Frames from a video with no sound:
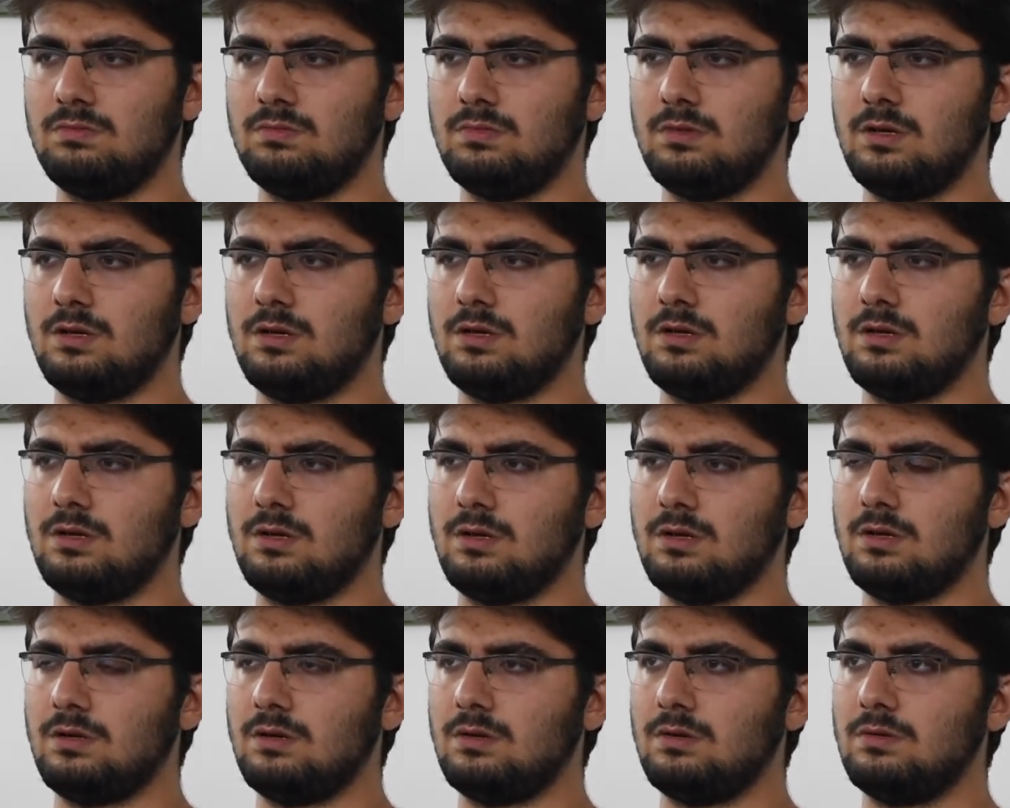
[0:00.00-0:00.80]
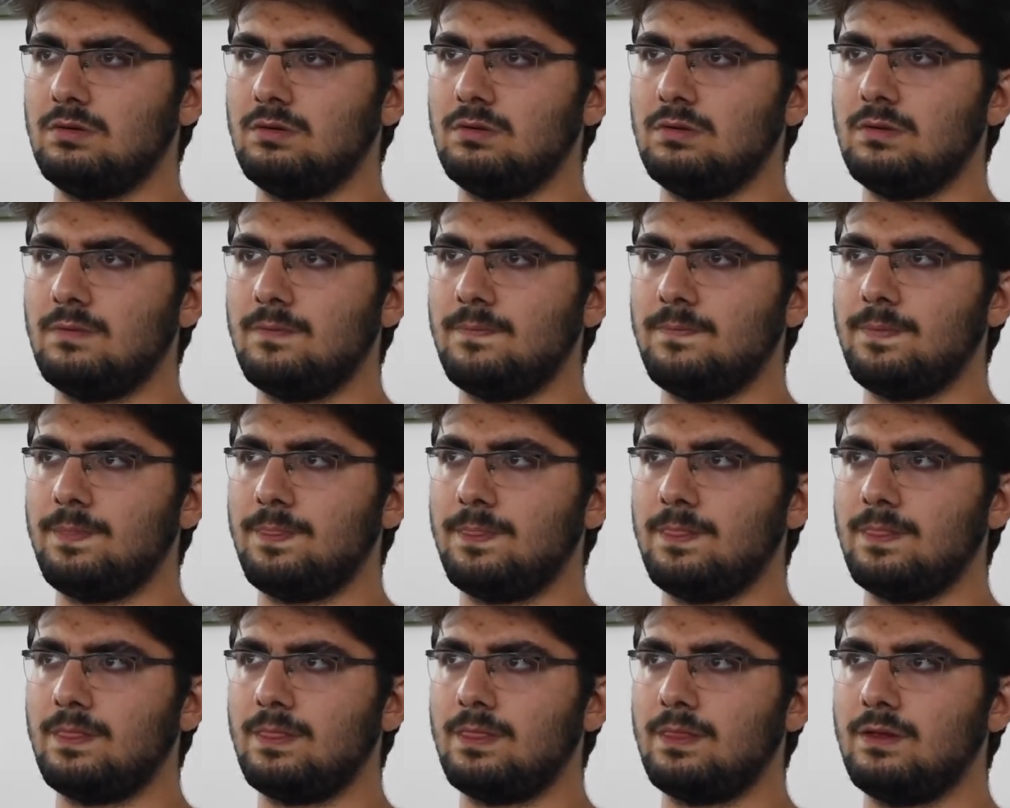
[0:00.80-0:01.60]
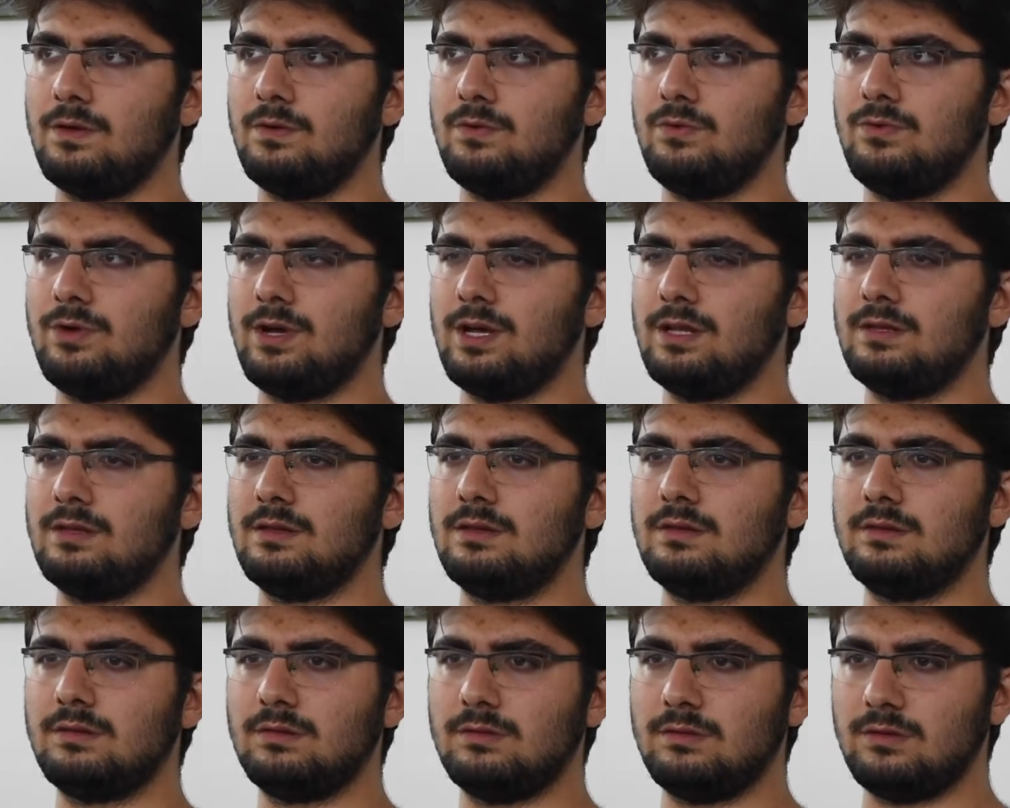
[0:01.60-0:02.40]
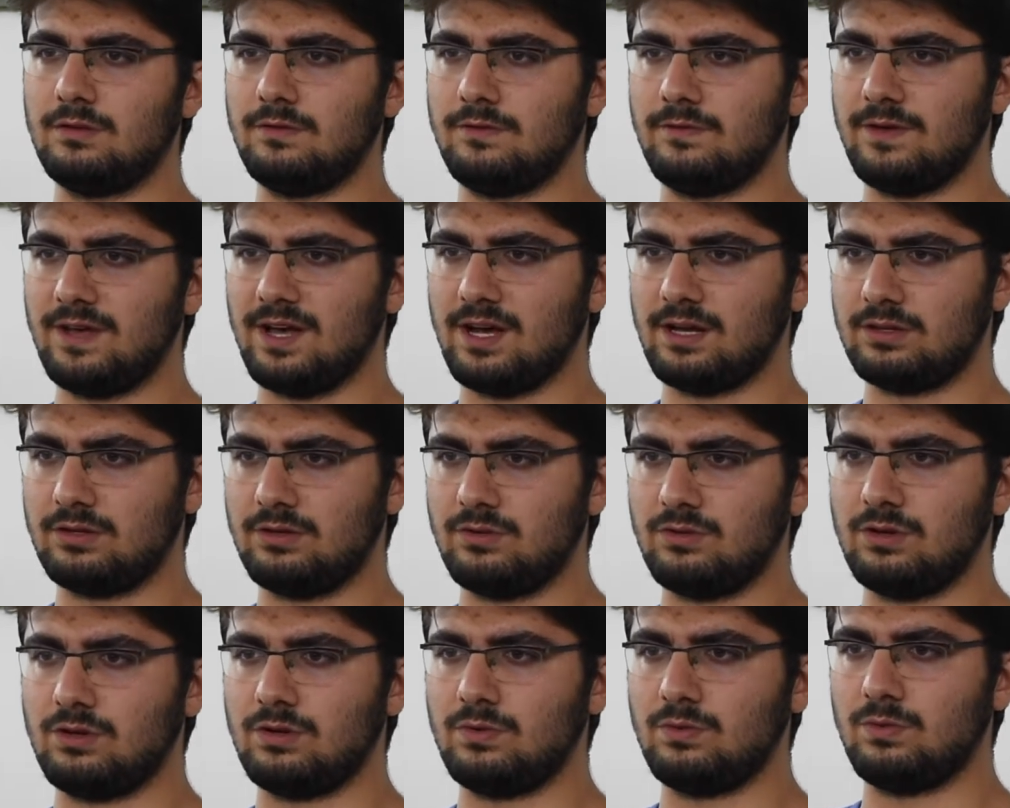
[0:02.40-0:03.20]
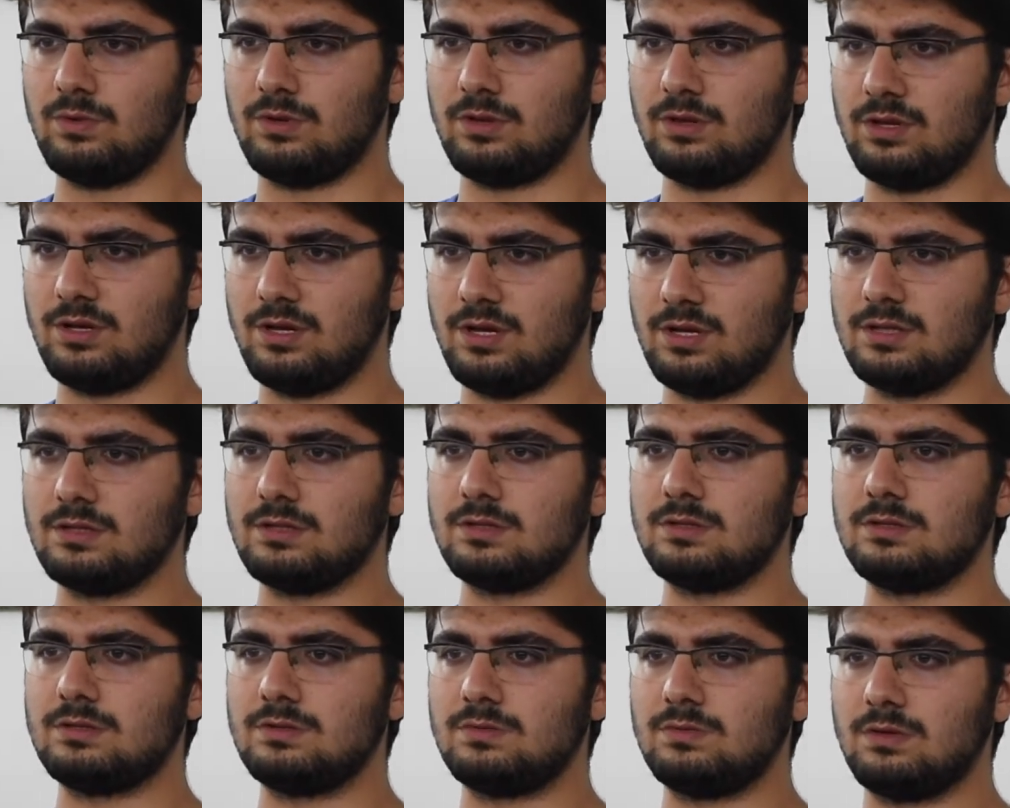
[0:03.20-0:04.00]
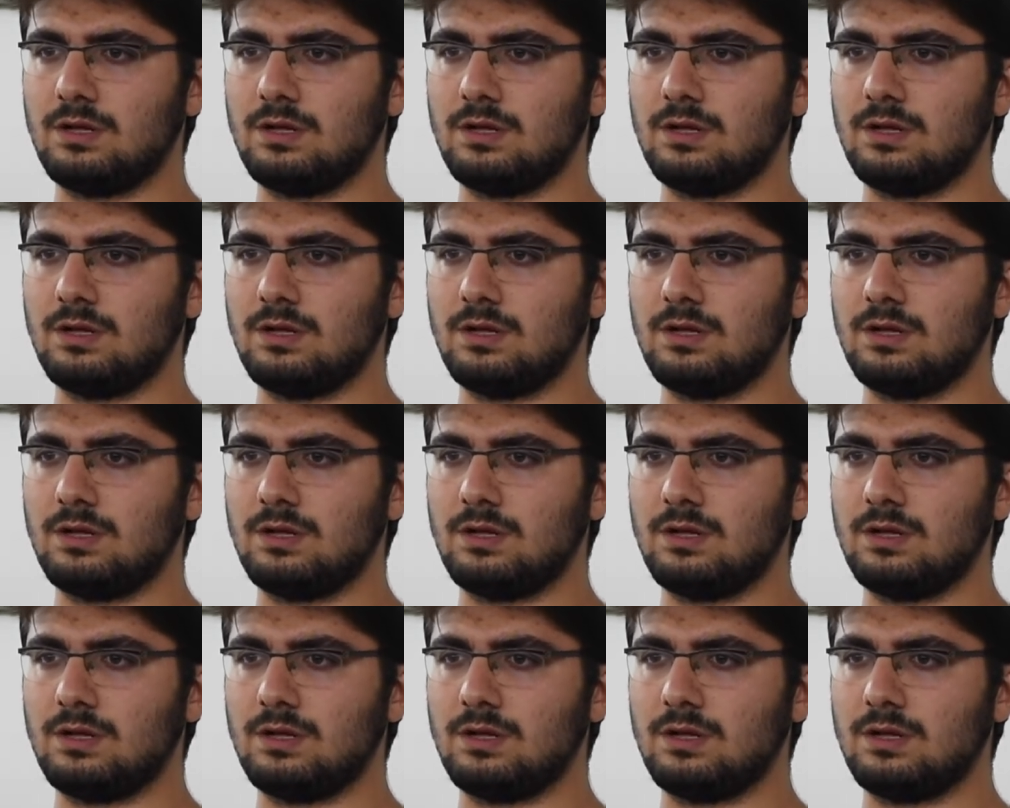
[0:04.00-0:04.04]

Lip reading: uh, raided the factory with guns.